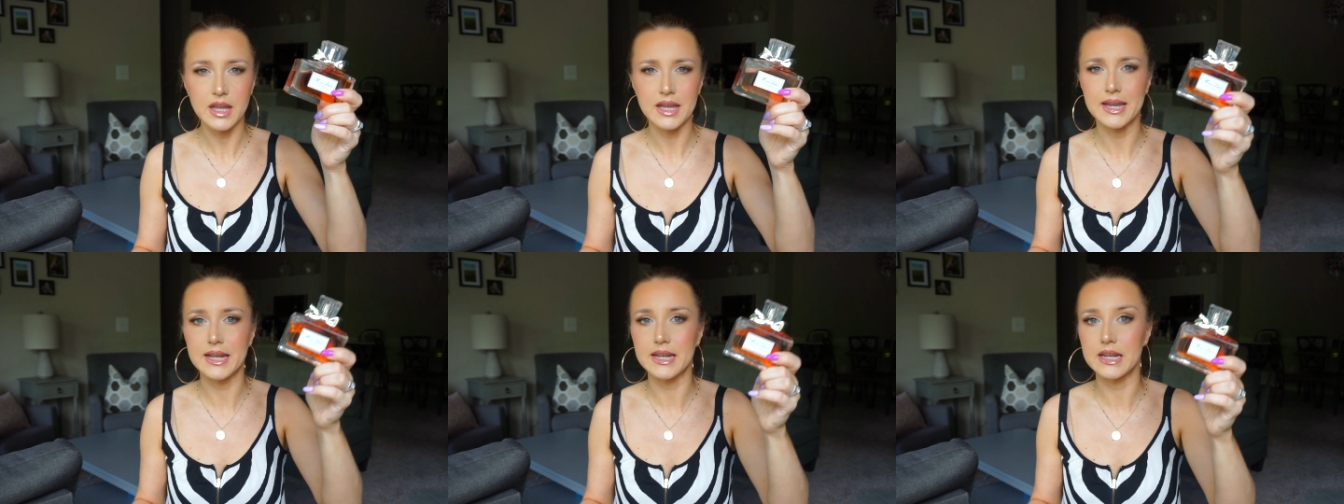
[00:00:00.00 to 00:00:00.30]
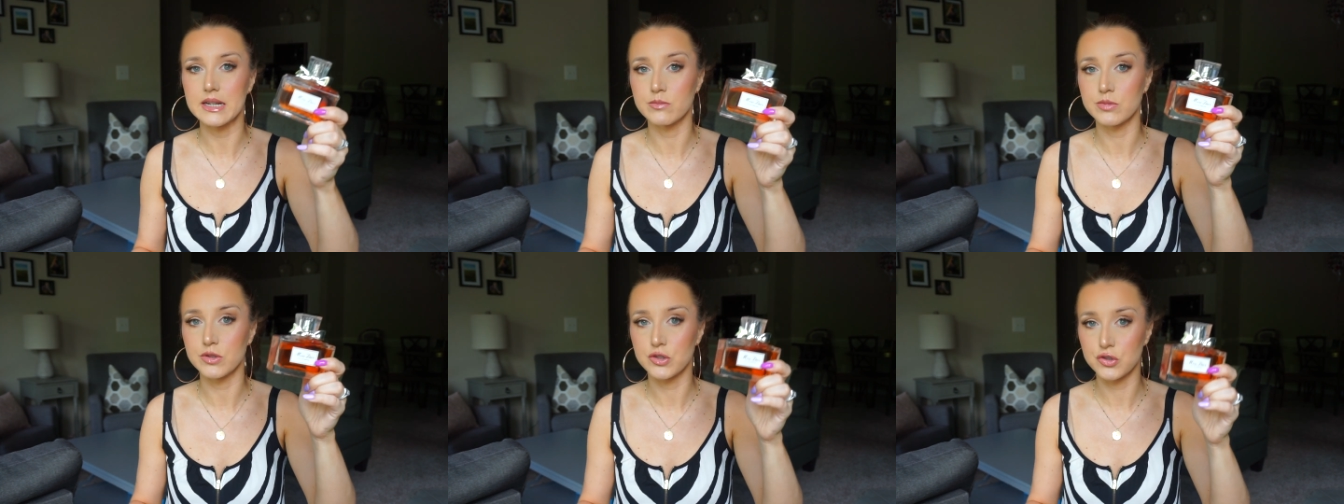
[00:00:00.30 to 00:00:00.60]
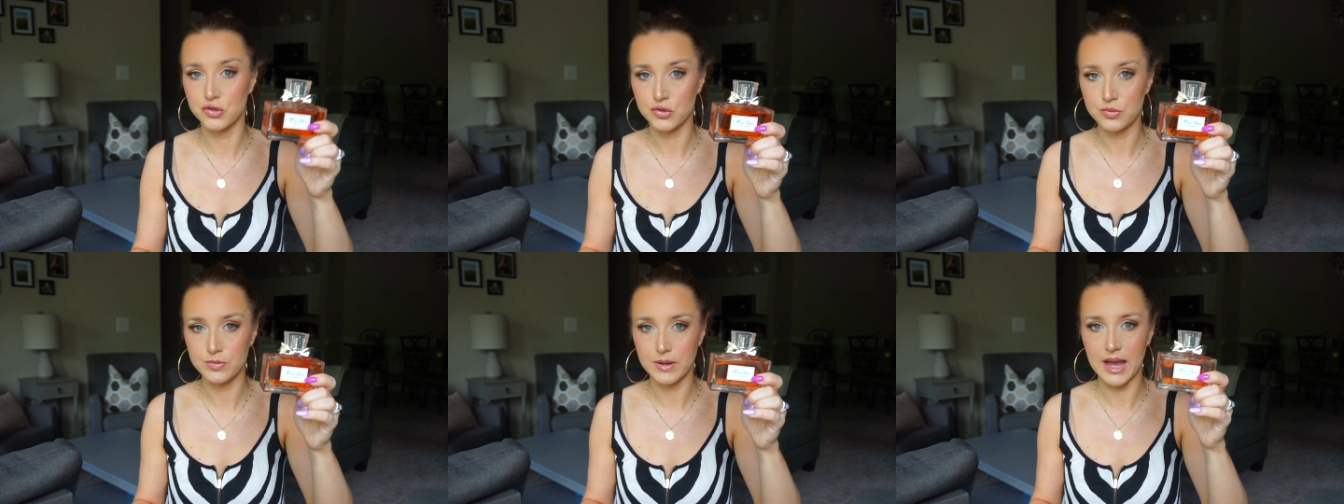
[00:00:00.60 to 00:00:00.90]
and I'm
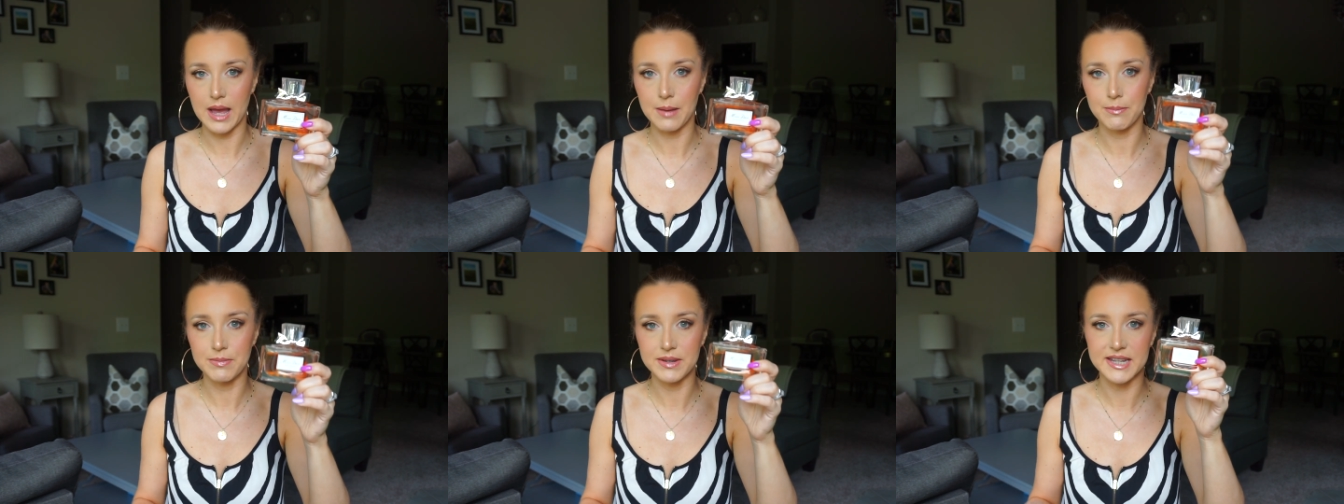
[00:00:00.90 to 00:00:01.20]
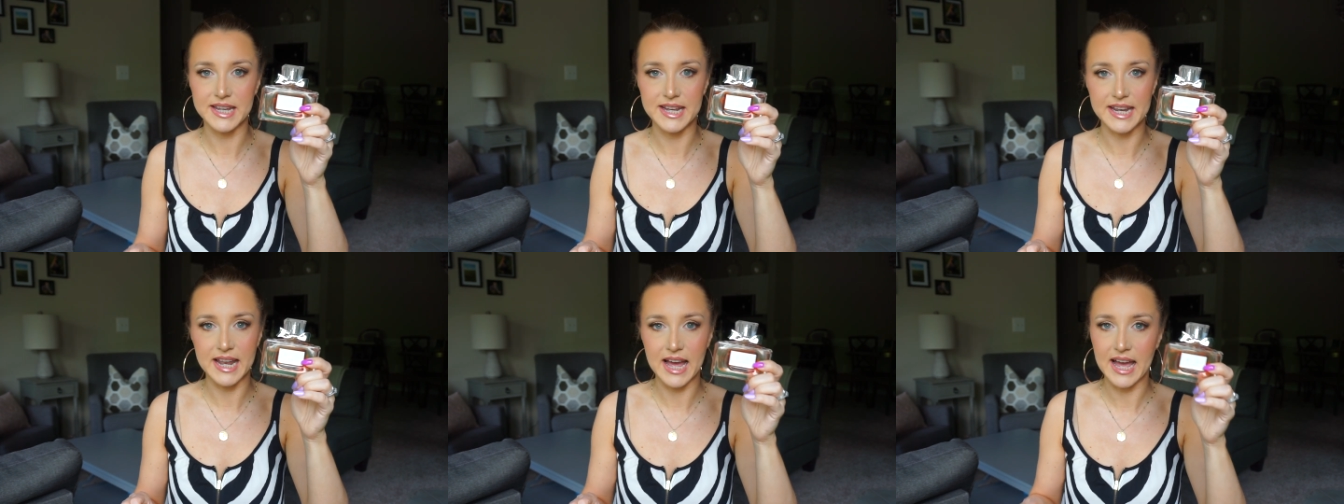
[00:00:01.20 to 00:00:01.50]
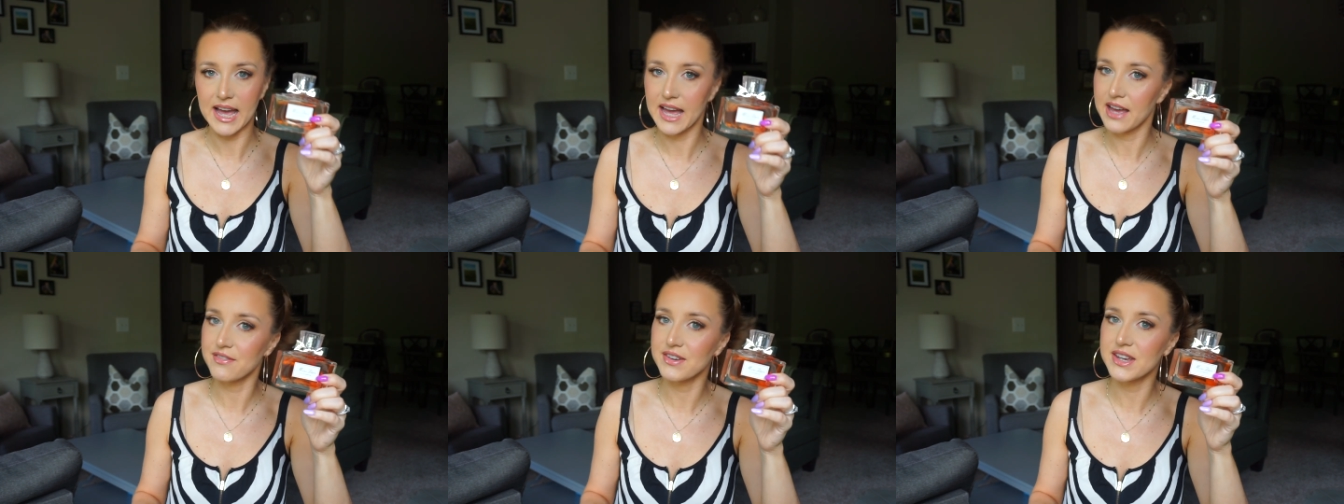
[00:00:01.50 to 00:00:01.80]
super happy that I
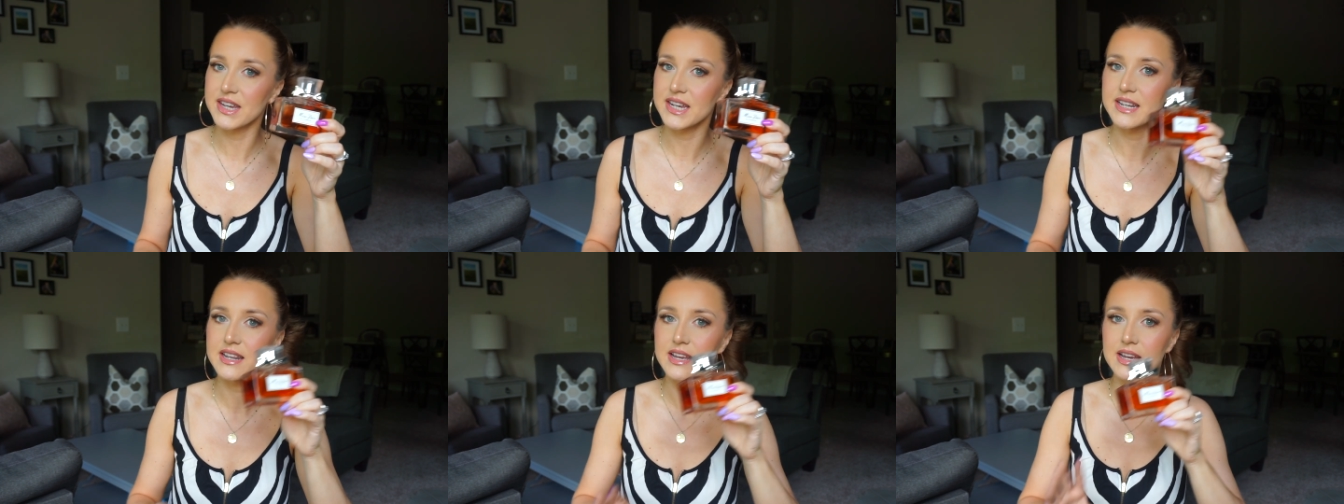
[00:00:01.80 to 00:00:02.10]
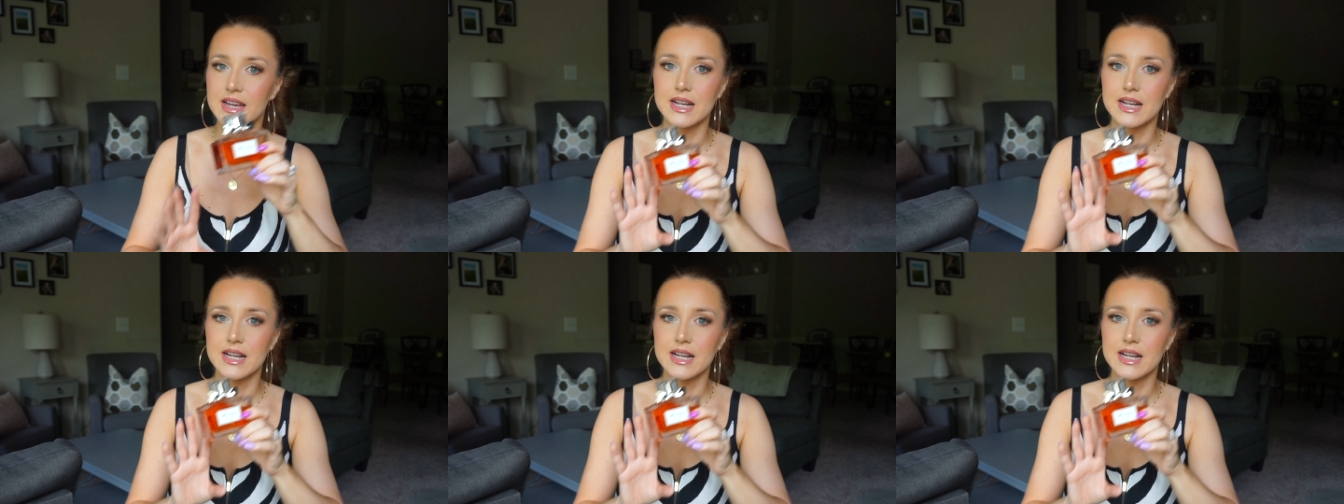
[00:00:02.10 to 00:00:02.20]
have it